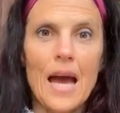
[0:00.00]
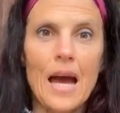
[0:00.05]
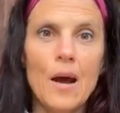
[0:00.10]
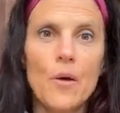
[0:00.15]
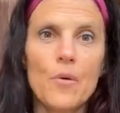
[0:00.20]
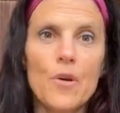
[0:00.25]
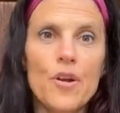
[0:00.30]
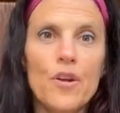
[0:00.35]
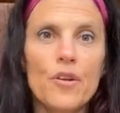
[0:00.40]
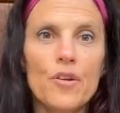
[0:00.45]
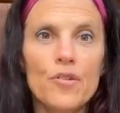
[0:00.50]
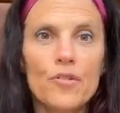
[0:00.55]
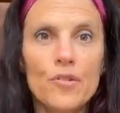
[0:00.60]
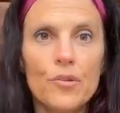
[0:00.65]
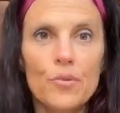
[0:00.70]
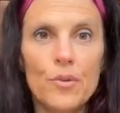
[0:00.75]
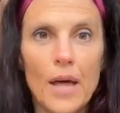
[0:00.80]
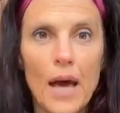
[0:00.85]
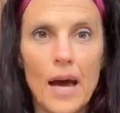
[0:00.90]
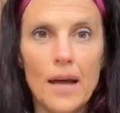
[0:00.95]
How are you going
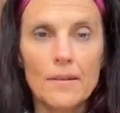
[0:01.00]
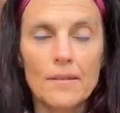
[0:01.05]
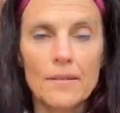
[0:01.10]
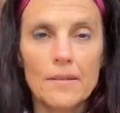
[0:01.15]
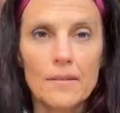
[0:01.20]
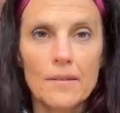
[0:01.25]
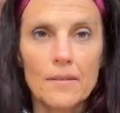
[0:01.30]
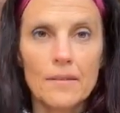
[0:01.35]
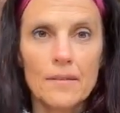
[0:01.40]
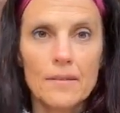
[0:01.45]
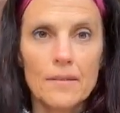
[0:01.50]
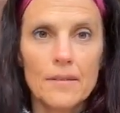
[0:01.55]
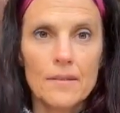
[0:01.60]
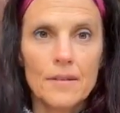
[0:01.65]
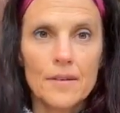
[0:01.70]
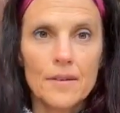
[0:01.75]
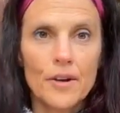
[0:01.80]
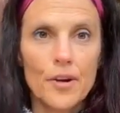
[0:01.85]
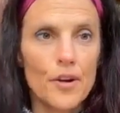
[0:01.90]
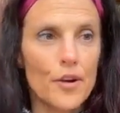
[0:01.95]
to do that?
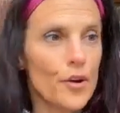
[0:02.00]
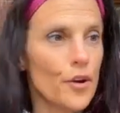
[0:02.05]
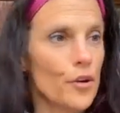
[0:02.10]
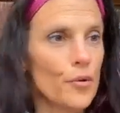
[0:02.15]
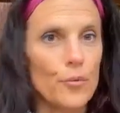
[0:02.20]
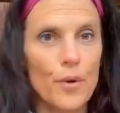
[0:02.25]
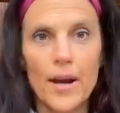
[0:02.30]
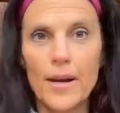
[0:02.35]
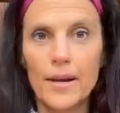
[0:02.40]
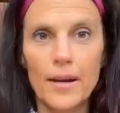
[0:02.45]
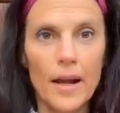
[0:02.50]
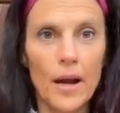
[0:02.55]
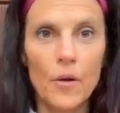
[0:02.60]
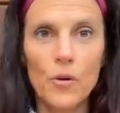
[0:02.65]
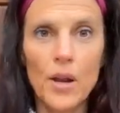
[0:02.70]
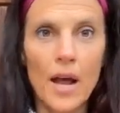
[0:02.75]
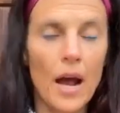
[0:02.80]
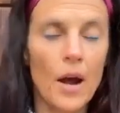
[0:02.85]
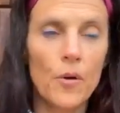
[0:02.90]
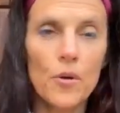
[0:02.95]
Are you going to write it
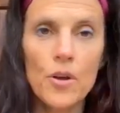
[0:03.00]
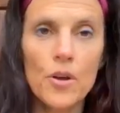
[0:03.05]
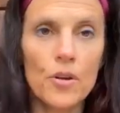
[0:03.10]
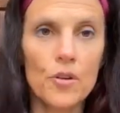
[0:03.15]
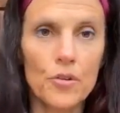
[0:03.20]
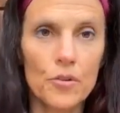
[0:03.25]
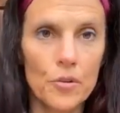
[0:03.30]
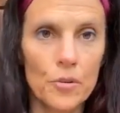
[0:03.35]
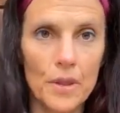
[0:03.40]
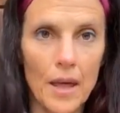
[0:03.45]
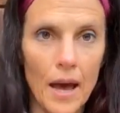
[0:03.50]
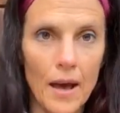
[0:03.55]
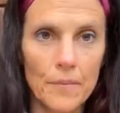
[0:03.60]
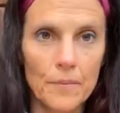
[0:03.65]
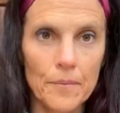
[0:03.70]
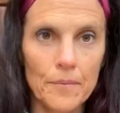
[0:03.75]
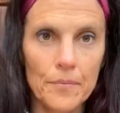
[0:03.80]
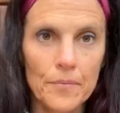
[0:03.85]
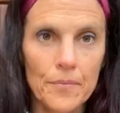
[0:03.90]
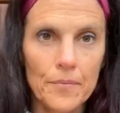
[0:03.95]
out? How are you going to do
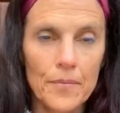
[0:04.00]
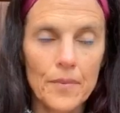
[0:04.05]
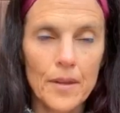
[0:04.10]
that?